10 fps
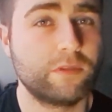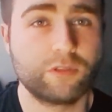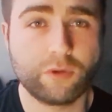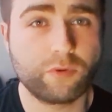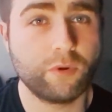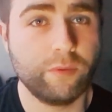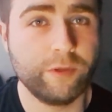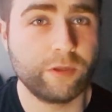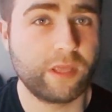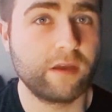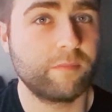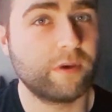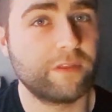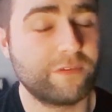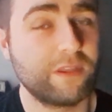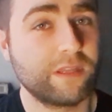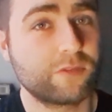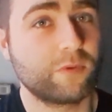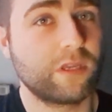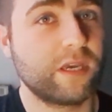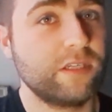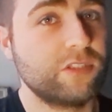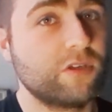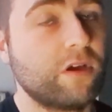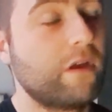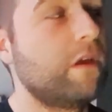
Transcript: don't quote me on that, but I think that's what the gauges are.